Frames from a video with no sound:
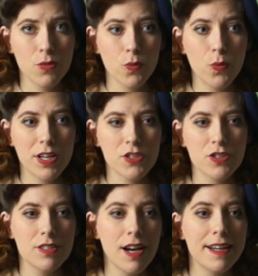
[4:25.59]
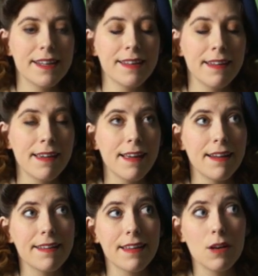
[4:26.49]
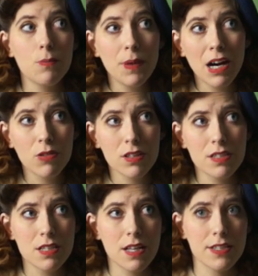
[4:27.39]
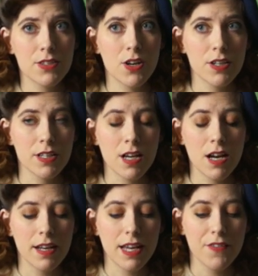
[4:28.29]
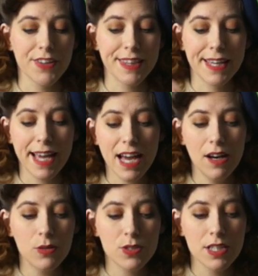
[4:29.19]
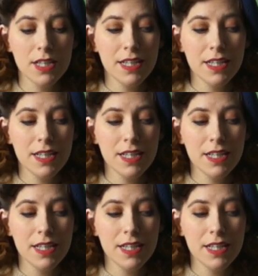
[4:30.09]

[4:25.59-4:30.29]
which I didn't think anything about until I started cutting everything out